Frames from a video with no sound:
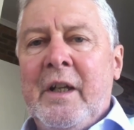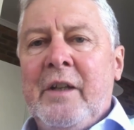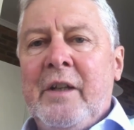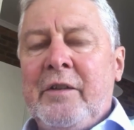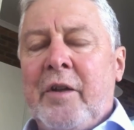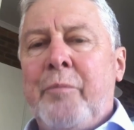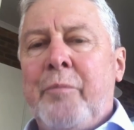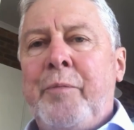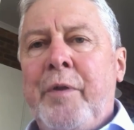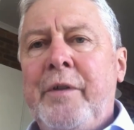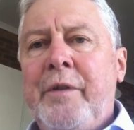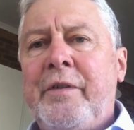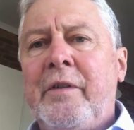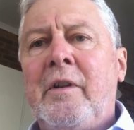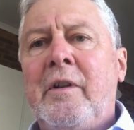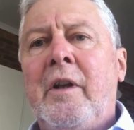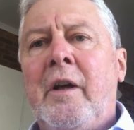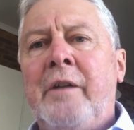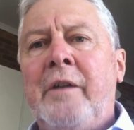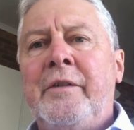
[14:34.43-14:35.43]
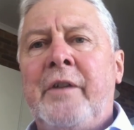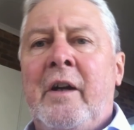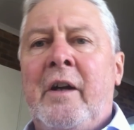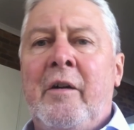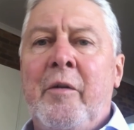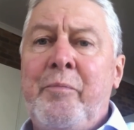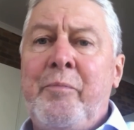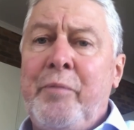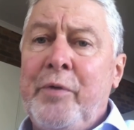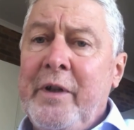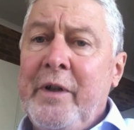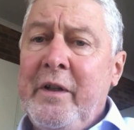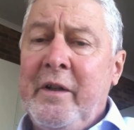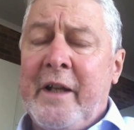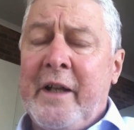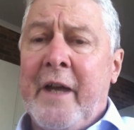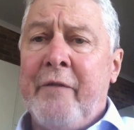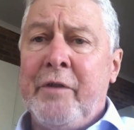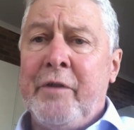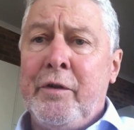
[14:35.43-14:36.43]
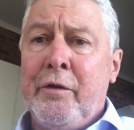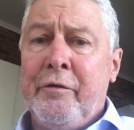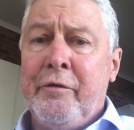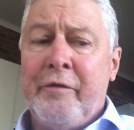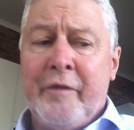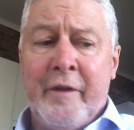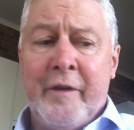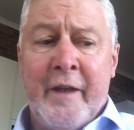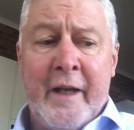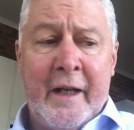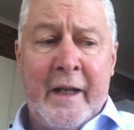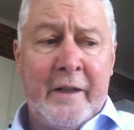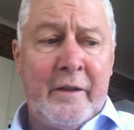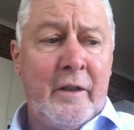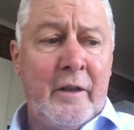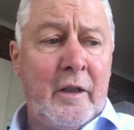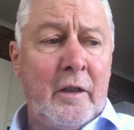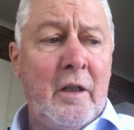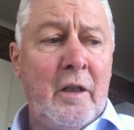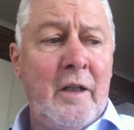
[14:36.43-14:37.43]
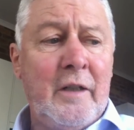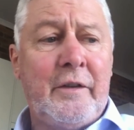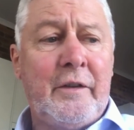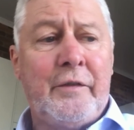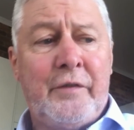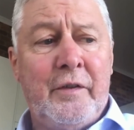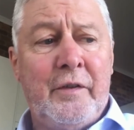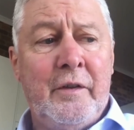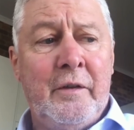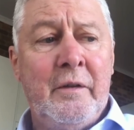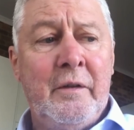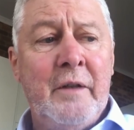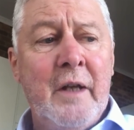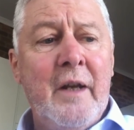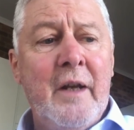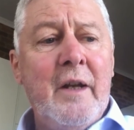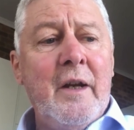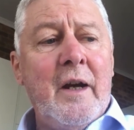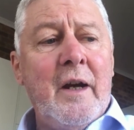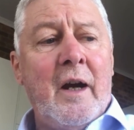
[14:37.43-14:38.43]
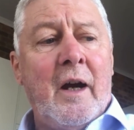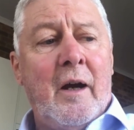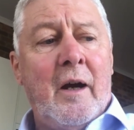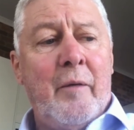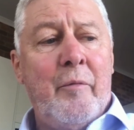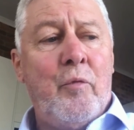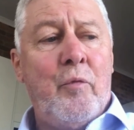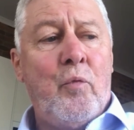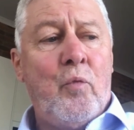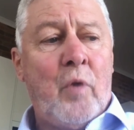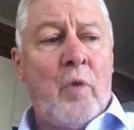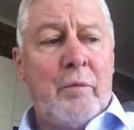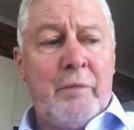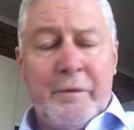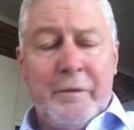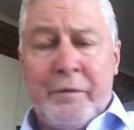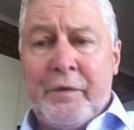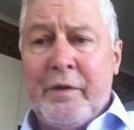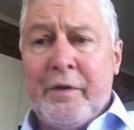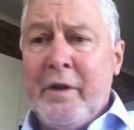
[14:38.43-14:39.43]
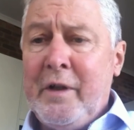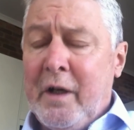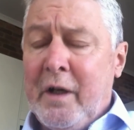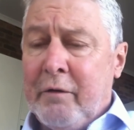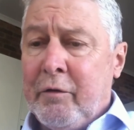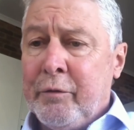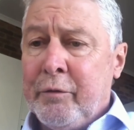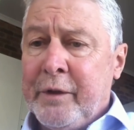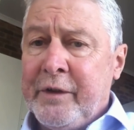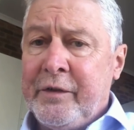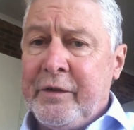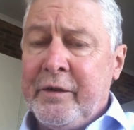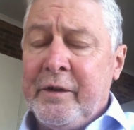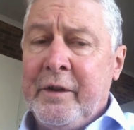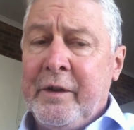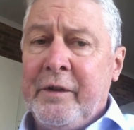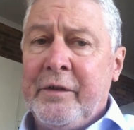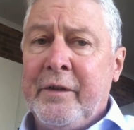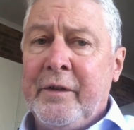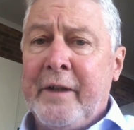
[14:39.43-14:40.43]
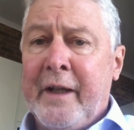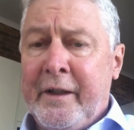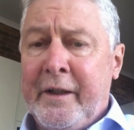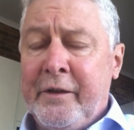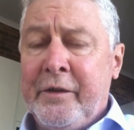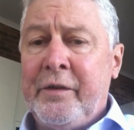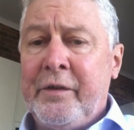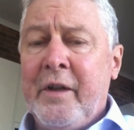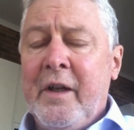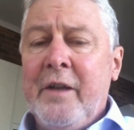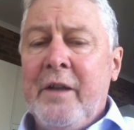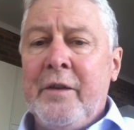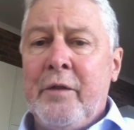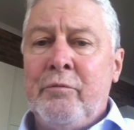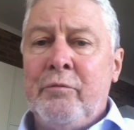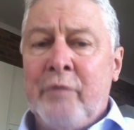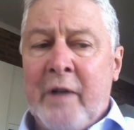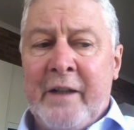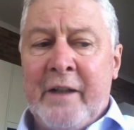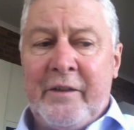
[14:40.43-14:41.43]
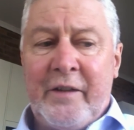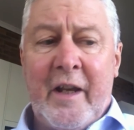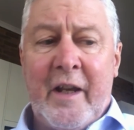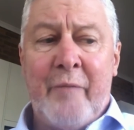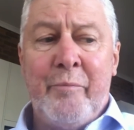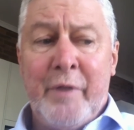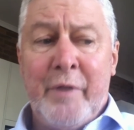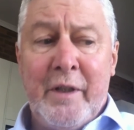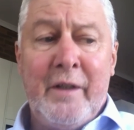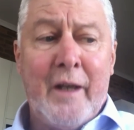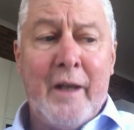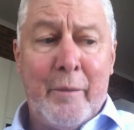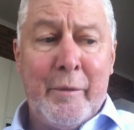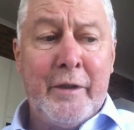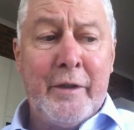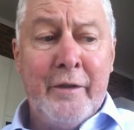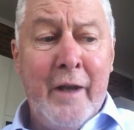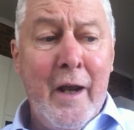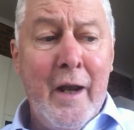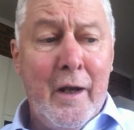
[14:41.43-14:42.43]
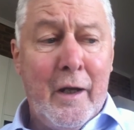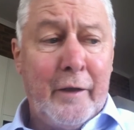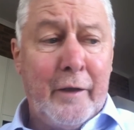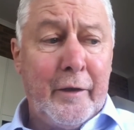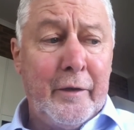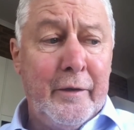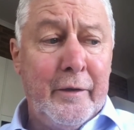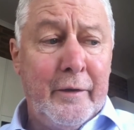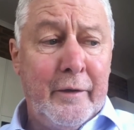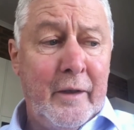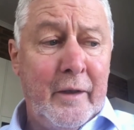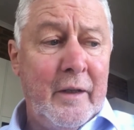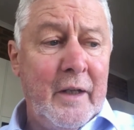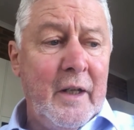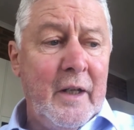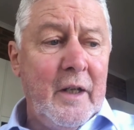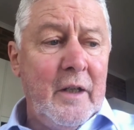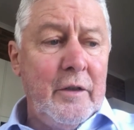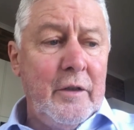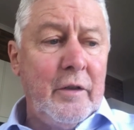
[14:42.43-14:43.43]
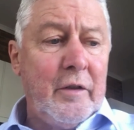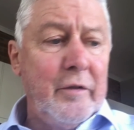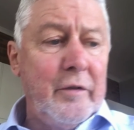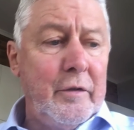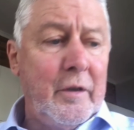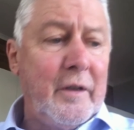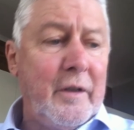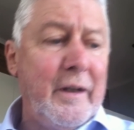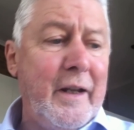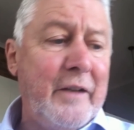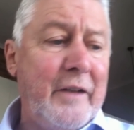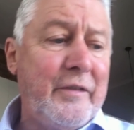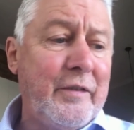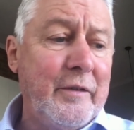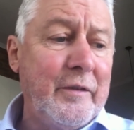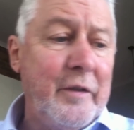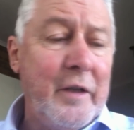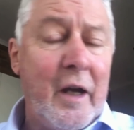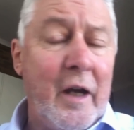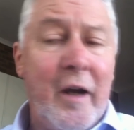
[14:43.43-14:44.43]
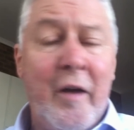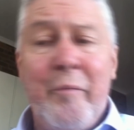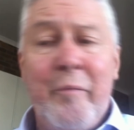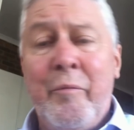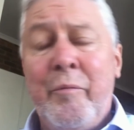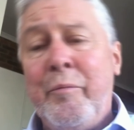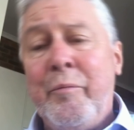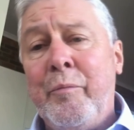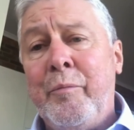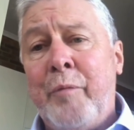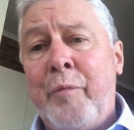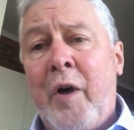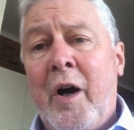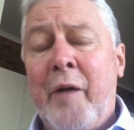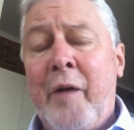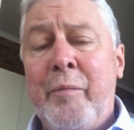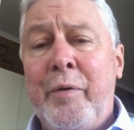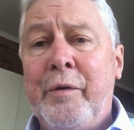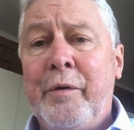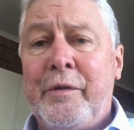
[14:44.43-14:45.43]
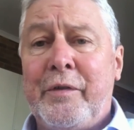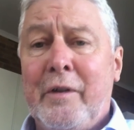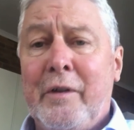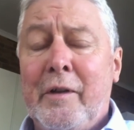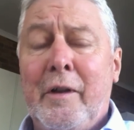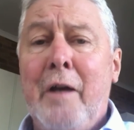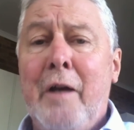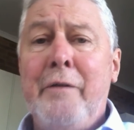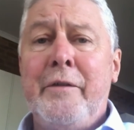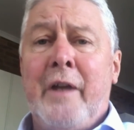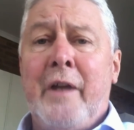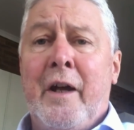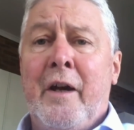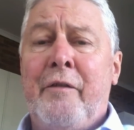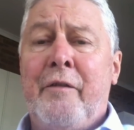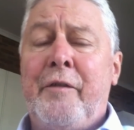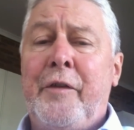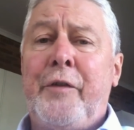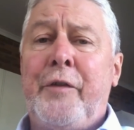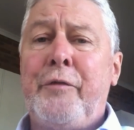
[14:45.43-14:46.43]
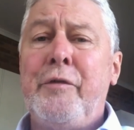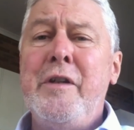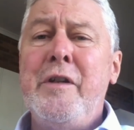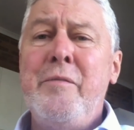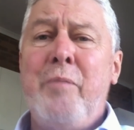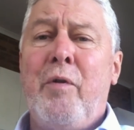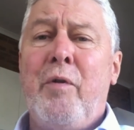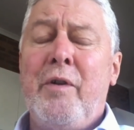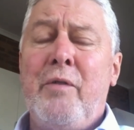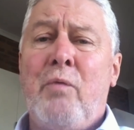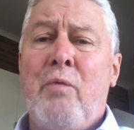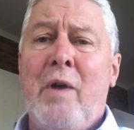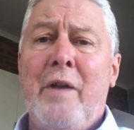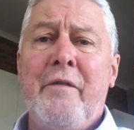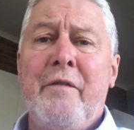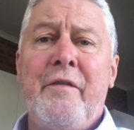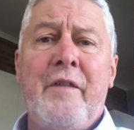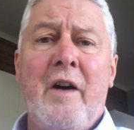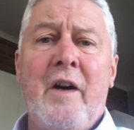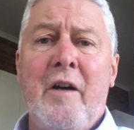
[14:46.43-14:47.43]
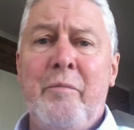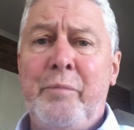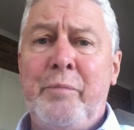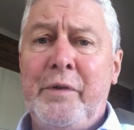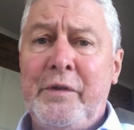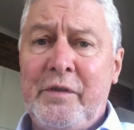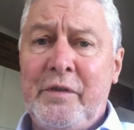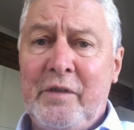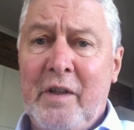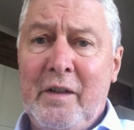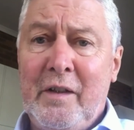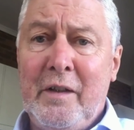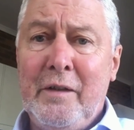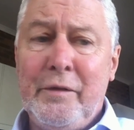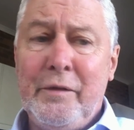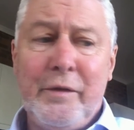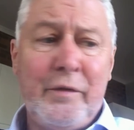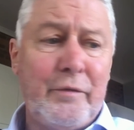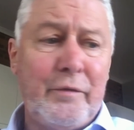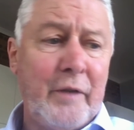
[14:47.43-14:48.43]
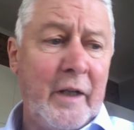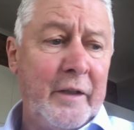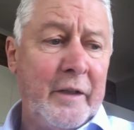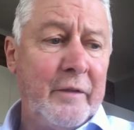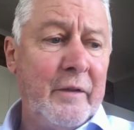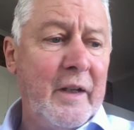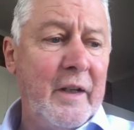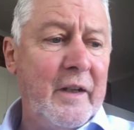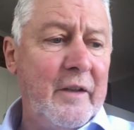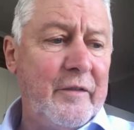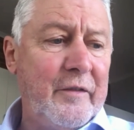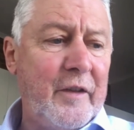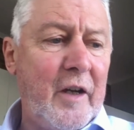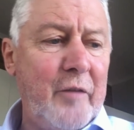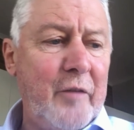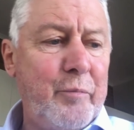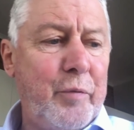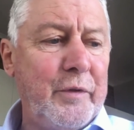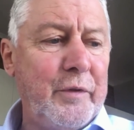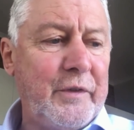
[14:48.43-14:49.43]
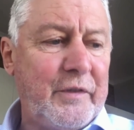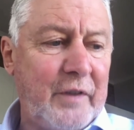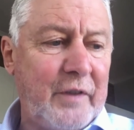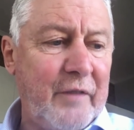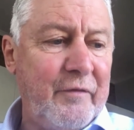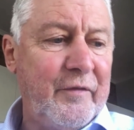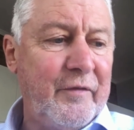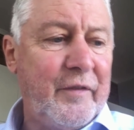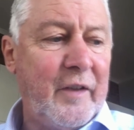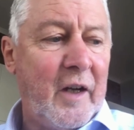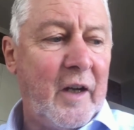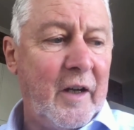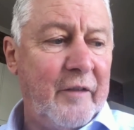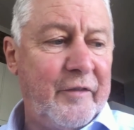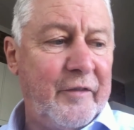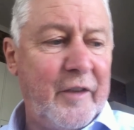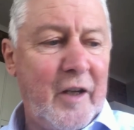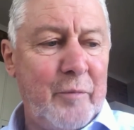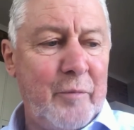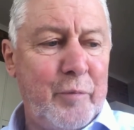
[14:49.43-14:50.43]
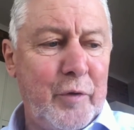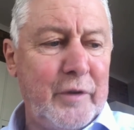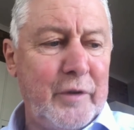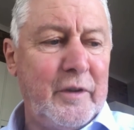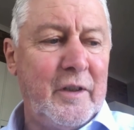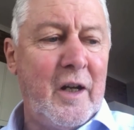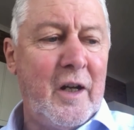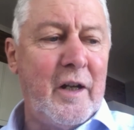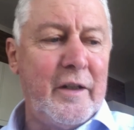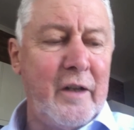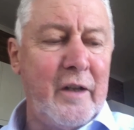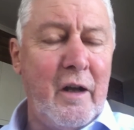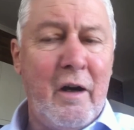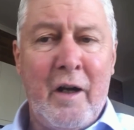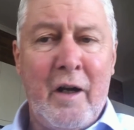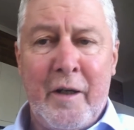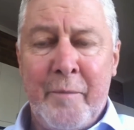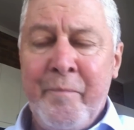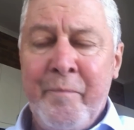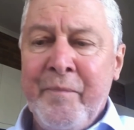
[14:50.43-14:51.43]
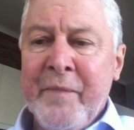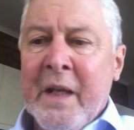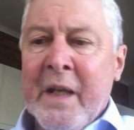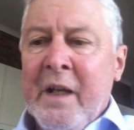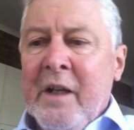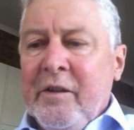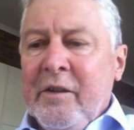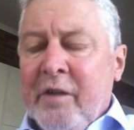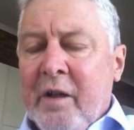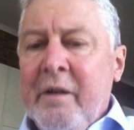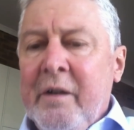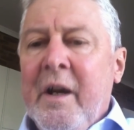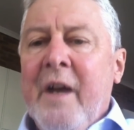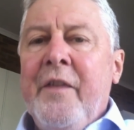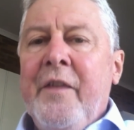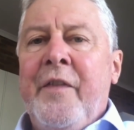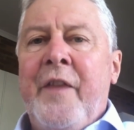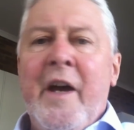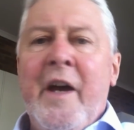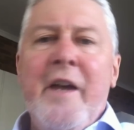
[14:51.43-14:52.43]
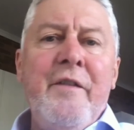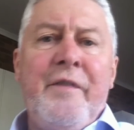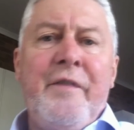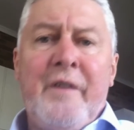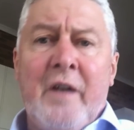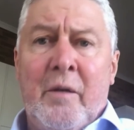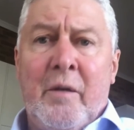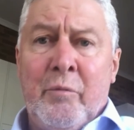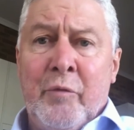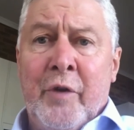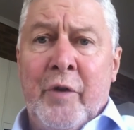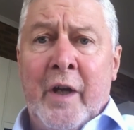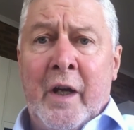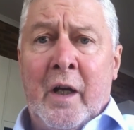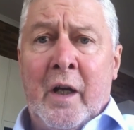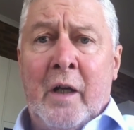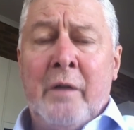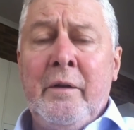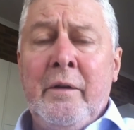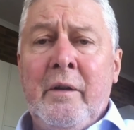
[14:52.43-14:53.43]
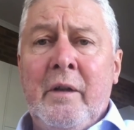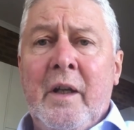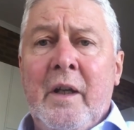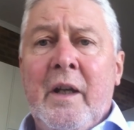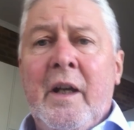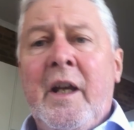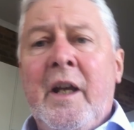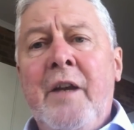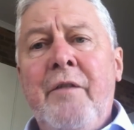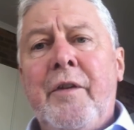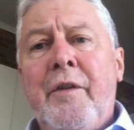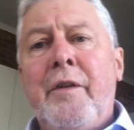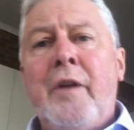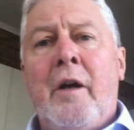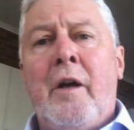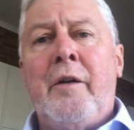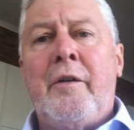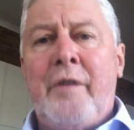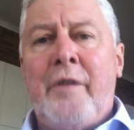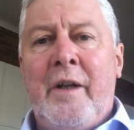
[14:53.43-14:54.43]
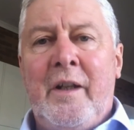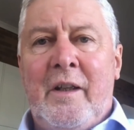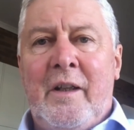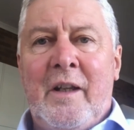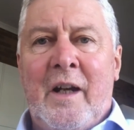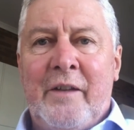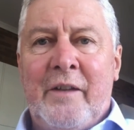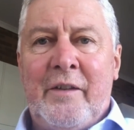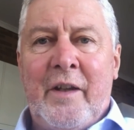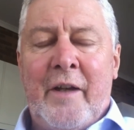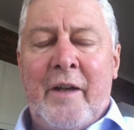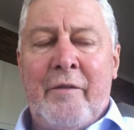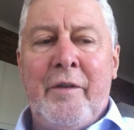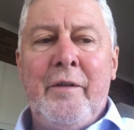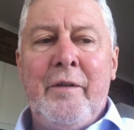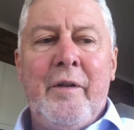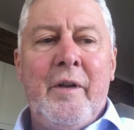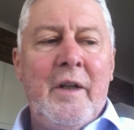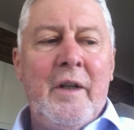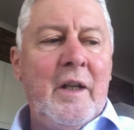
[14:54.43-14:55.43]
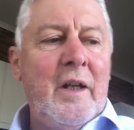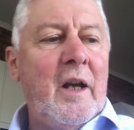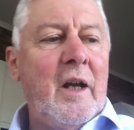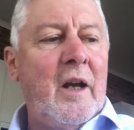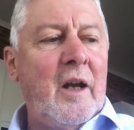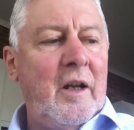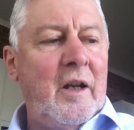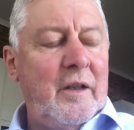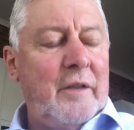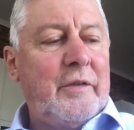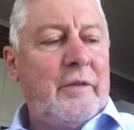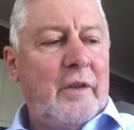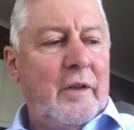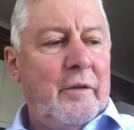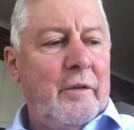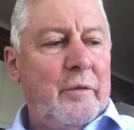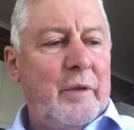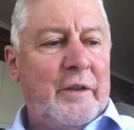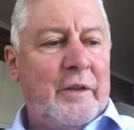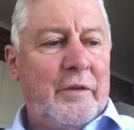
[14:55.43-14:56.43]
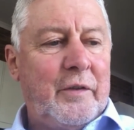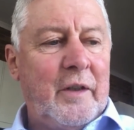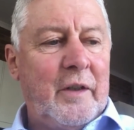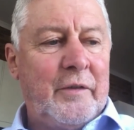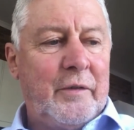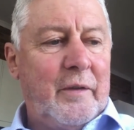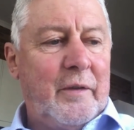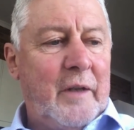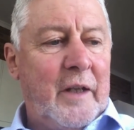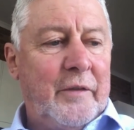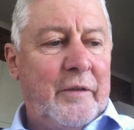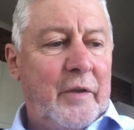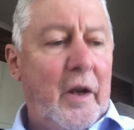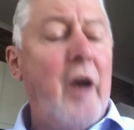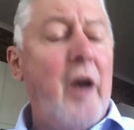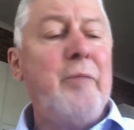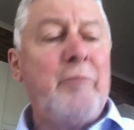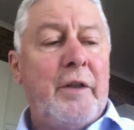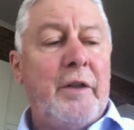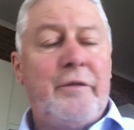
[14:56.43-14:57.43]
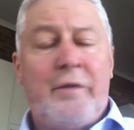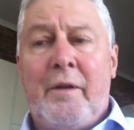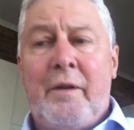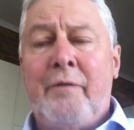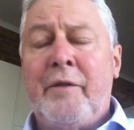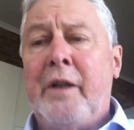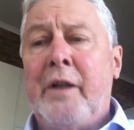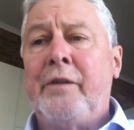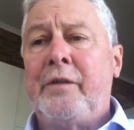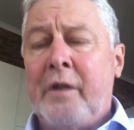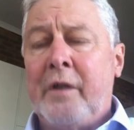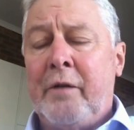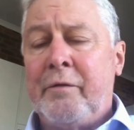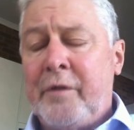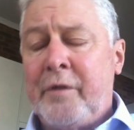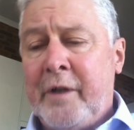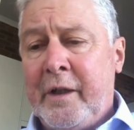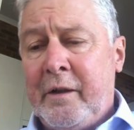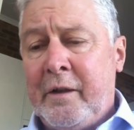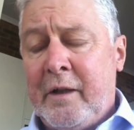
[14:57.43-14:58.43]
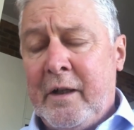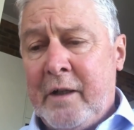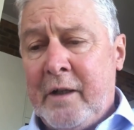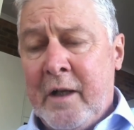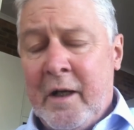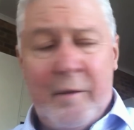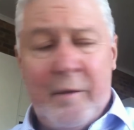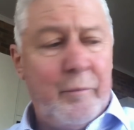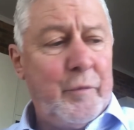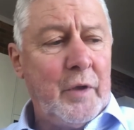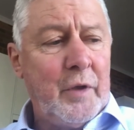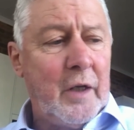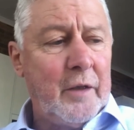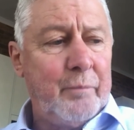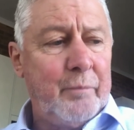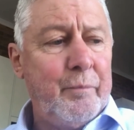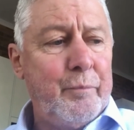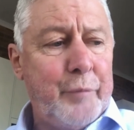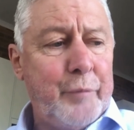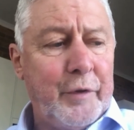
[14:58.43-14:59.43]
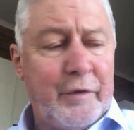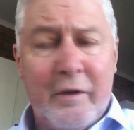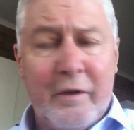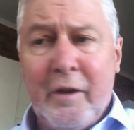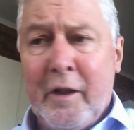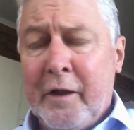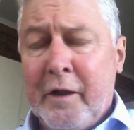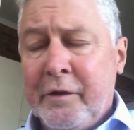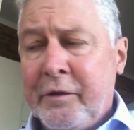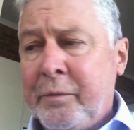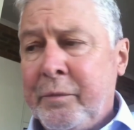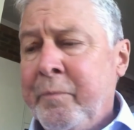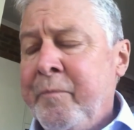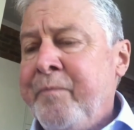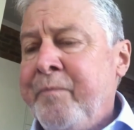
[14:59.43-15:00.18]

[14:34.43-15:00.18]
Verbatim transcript: So personal loans are a pretty good avenue for that. And I like to see um, what we've seen over recent years, and that is that rates have been coming down. And uh, you, can, you can actually uh, buy a personal loan now for 3.15% interest rate, 5.75, 5.99. So they've come down, even though credit cards haven't. Uh, so as, as, as, home loans have come down, so have credit, uh, you know, personal loans.